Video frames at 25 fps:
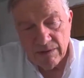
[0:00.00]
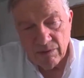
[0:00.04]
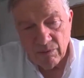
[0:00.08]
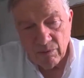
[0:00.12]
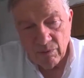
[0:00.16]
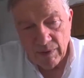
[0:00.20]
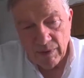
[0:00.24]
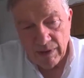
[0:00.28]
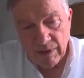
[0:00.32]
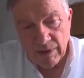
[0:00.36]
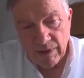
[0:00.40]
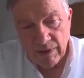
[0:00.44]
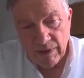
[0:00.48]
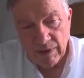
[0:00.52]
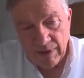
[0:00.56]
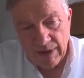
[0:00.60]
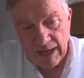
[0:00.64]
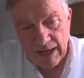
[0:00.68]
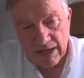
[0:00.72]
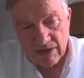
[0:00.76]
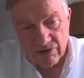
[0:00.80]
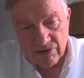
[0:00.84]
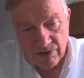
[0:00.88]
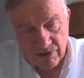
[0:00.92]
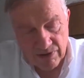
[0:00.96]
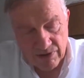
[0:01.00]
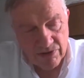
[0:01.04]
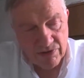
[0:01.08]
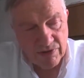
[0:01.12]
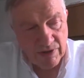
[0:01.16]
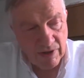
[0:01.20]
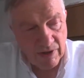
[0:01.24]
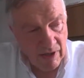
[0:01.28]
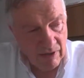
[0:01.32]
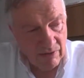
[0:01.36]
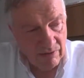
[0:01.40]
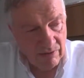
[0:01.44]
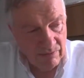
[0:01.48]
we actually
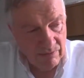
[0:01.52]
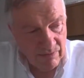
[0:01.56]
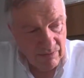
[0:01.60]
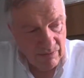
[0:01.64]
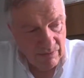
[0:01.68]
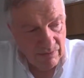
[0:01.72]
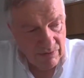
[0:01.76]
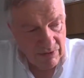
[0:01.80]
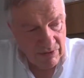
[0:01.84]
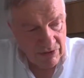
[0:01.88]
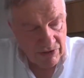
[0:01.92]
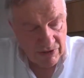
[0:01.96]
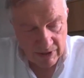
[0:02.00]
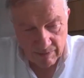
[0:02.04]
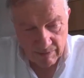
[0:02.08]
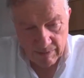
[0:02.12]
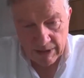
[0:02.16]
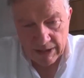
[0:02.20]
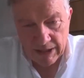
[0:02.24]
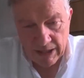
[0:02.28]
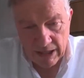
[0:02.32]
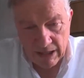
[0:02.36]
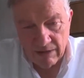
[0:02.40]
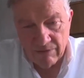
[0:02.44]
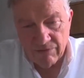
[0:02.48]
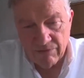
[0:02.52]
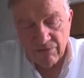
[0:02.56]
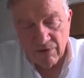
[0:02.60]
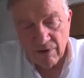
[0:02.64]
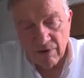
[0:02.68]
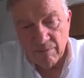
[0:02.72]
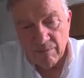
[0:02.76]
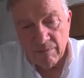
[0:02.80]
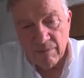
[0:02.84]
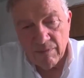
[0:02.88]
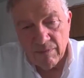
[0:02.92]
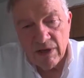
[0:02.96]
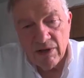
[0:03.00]
saw the CBD
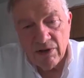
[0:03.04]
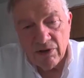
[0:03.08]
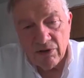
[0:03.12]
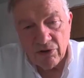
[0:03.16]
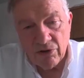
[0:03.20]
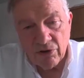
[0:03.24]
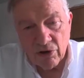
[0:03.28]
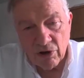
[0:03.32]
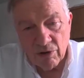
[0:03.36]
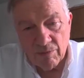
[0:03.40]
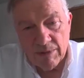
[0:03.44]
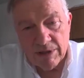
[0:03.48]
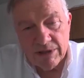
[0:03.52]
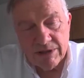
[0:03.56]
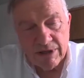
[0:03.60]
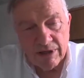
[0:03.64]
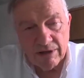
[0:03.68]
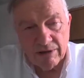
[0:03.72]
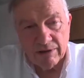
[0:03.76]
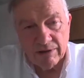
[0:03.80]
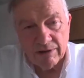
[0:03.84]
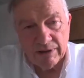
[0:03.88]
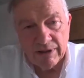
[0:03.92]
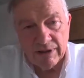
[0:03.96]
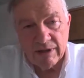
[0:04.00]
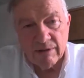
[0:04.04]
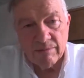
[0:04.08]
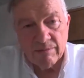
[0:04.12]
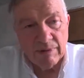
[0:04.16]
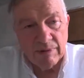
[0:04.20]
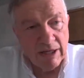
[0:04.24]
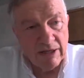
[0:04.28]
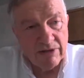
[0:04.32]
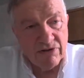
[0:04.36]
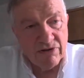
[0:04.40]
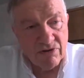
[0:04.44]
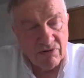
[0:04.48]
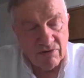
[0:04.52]
from your material in the
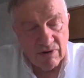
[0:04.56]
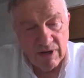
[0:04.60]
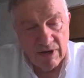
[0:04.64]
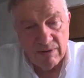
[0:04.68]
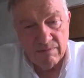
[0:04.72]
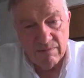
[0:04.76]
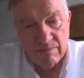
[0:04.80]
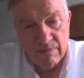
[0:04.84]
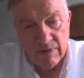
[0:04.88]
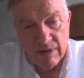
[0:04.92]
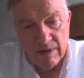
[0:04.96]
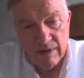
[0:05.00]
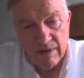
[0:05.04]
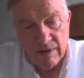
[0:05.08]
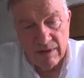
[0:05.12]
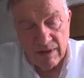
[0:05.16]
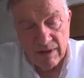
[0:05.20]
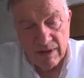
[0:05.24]
bloodstream